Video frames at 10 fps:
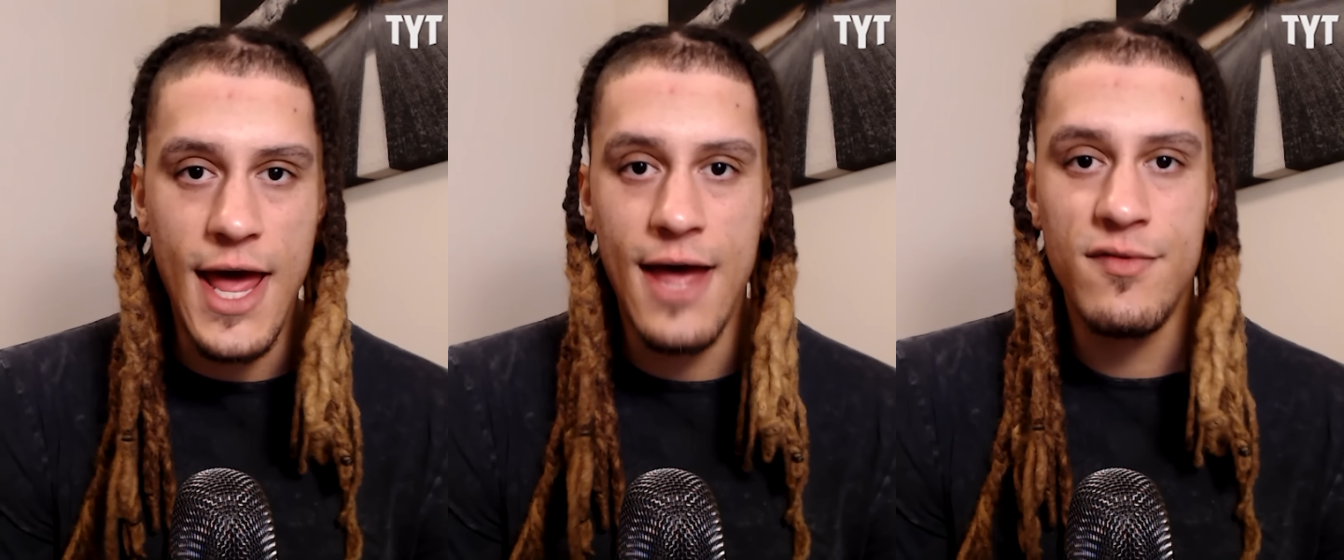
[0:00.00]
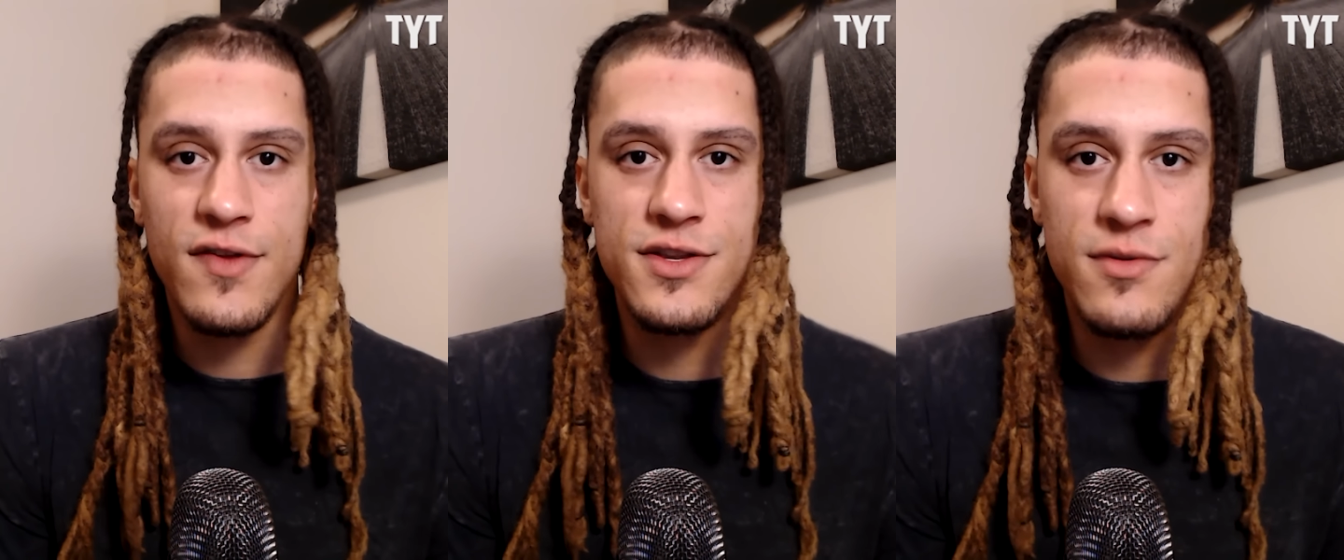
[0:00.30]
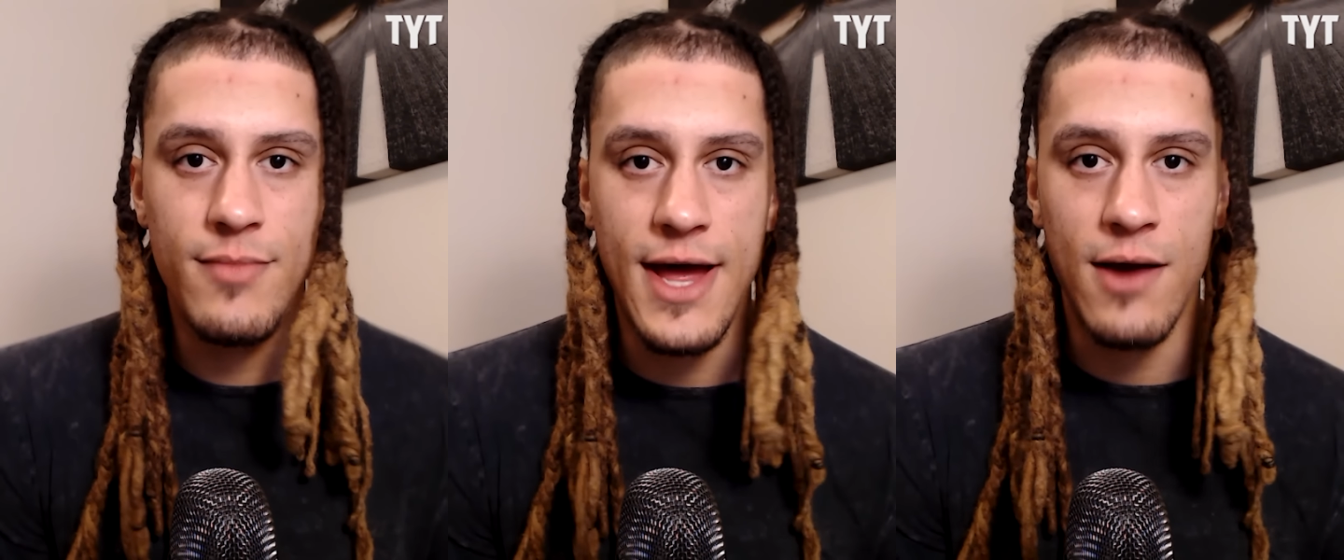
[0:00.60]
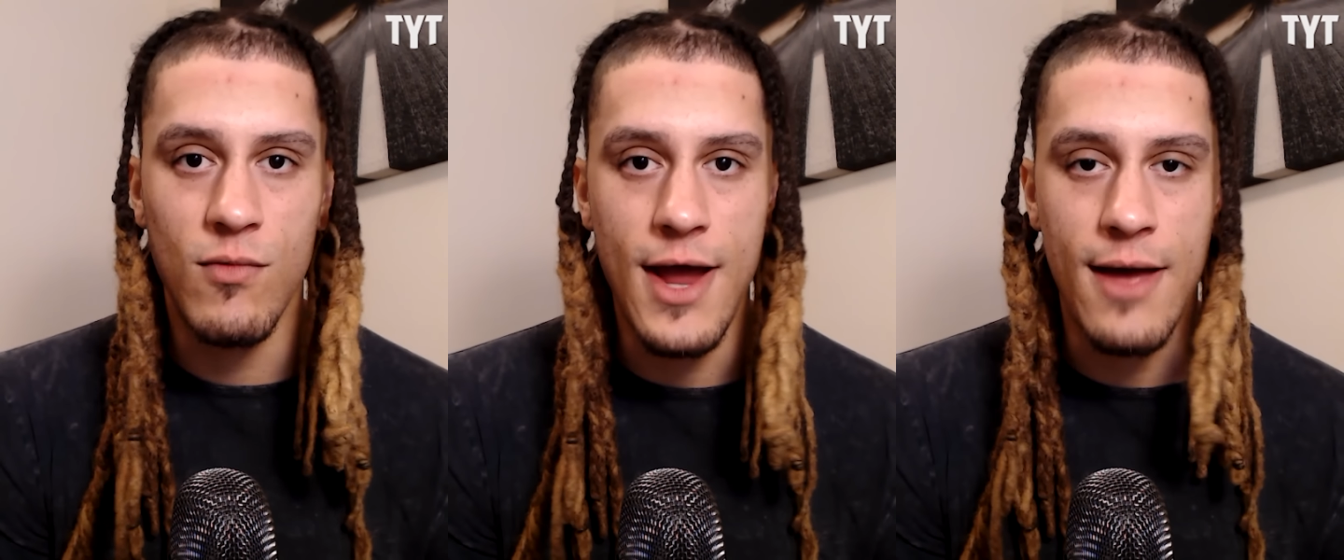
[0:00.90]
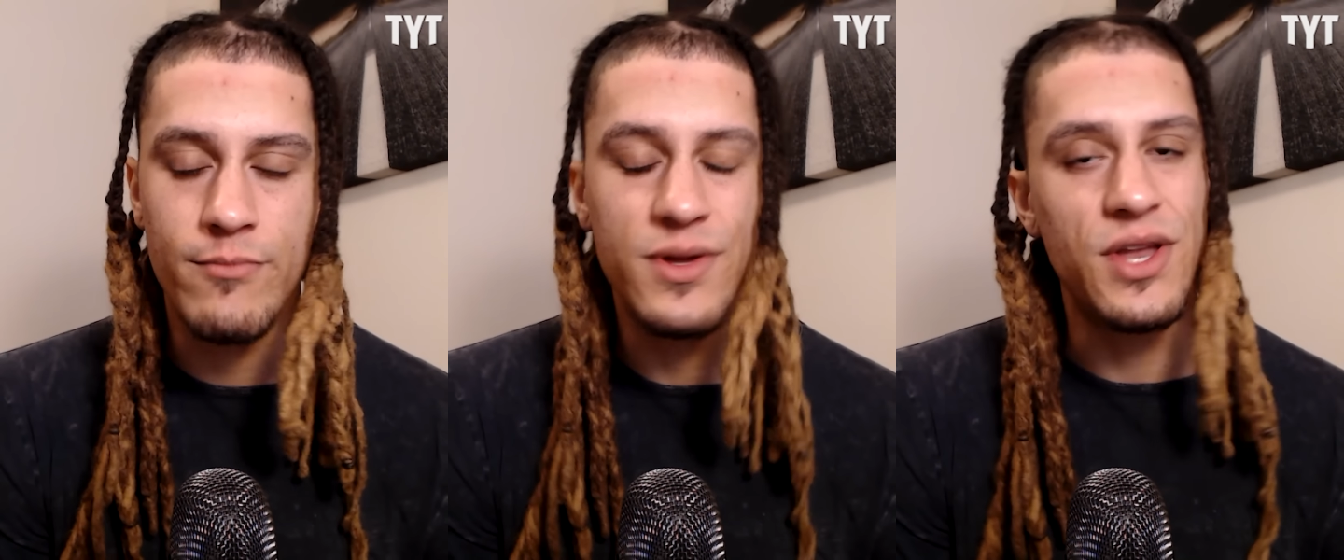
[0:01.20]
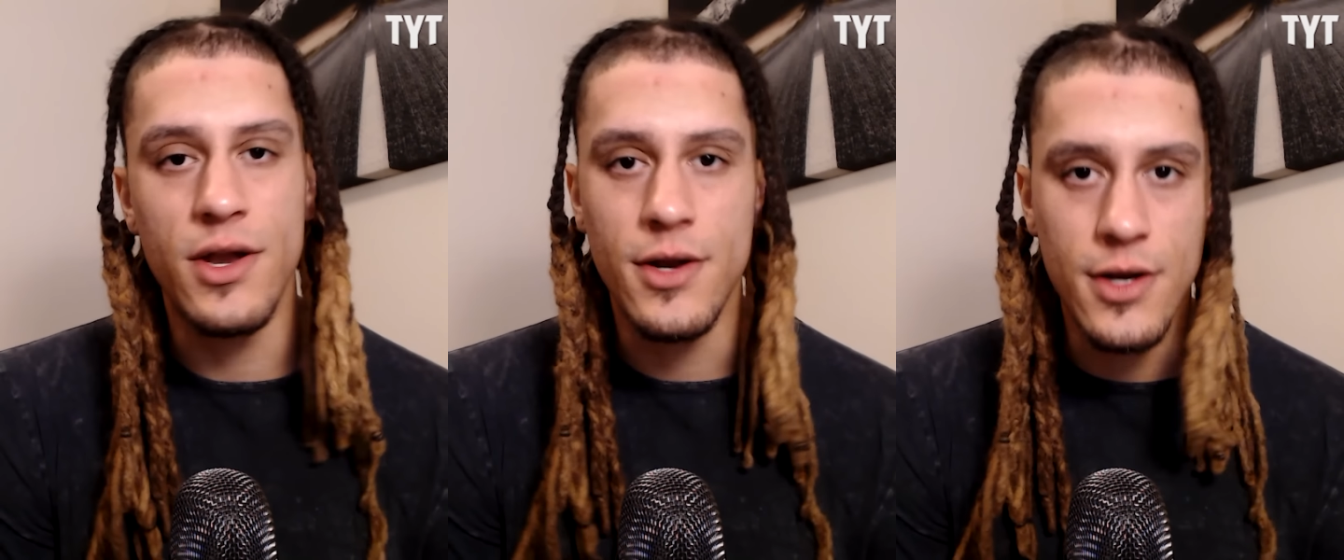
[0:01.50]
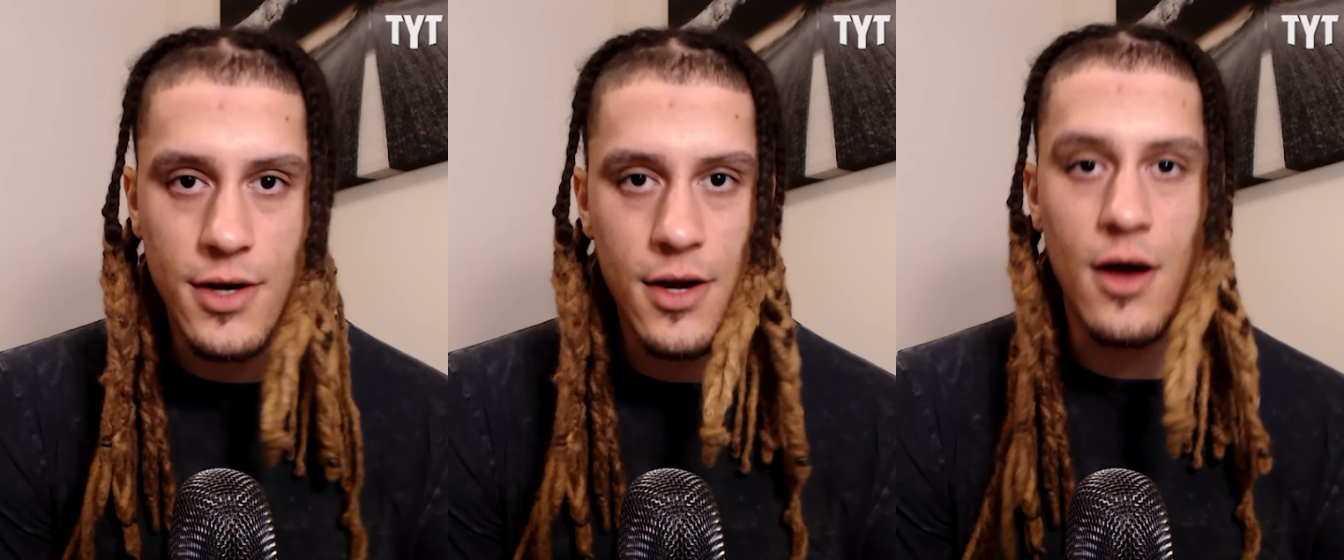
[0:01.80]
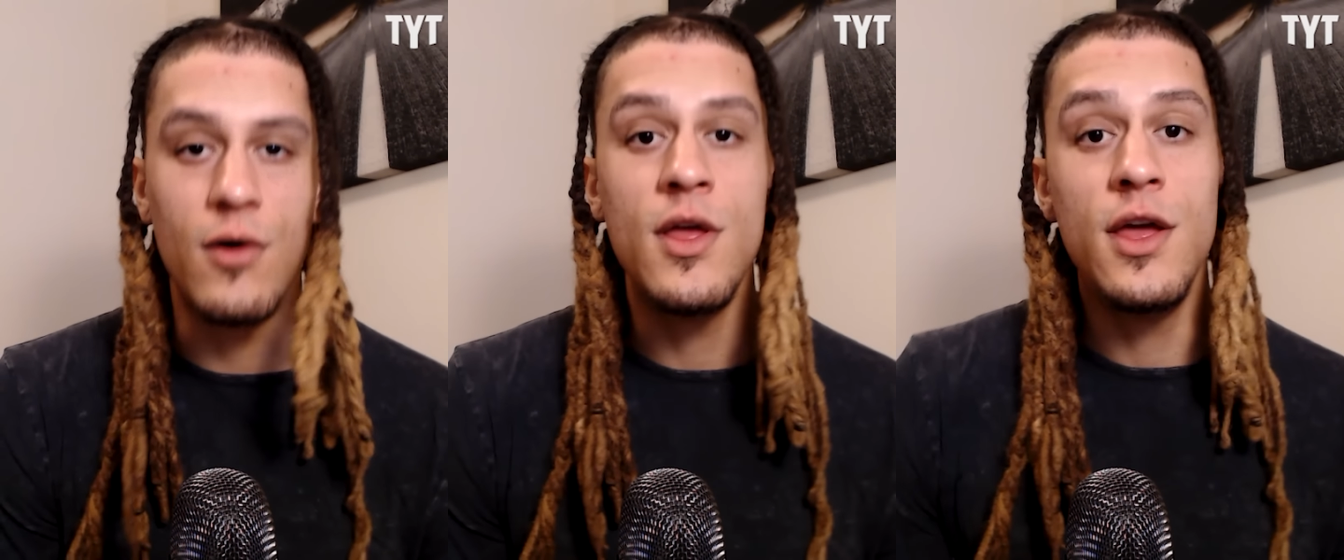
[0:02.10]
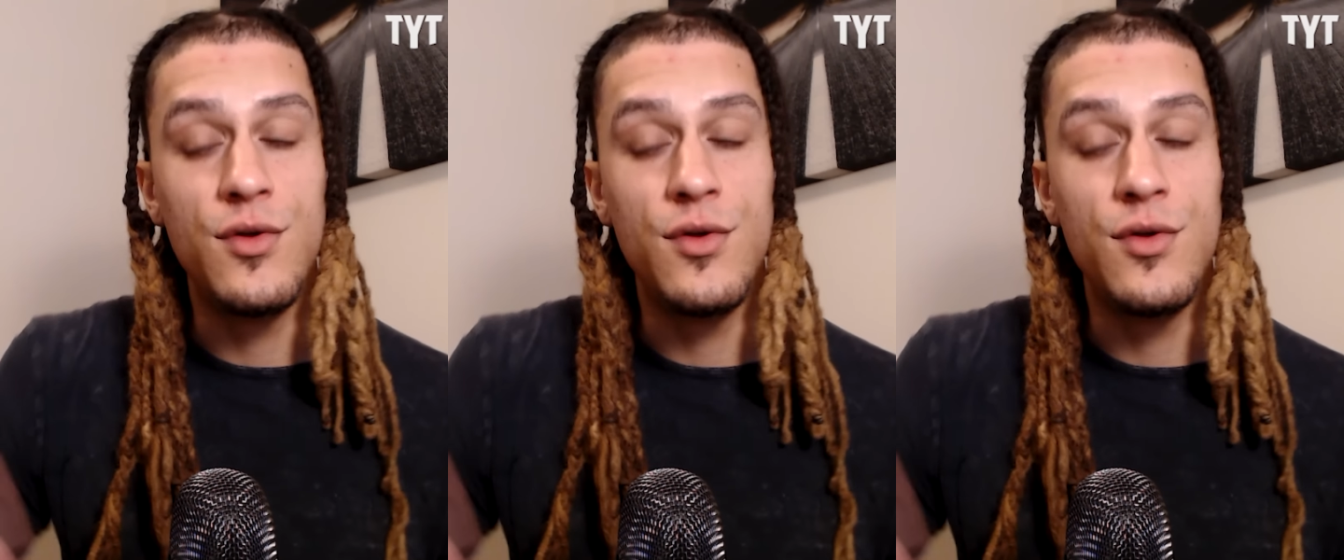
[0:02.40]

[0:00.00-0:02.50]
have such a bad rap. But no, no, no, no, no.